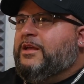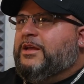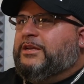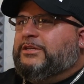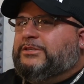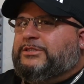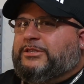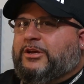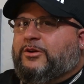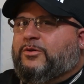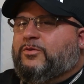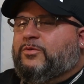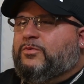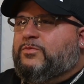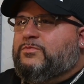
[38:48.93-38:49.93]

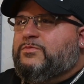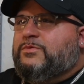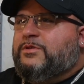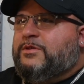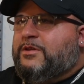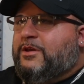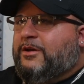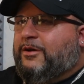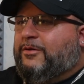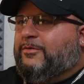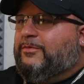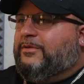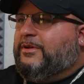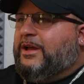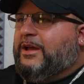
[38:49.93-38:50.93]
So,
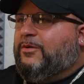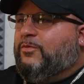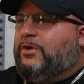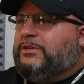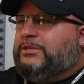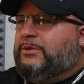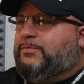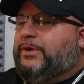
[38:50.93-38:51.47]
no, I wasn't.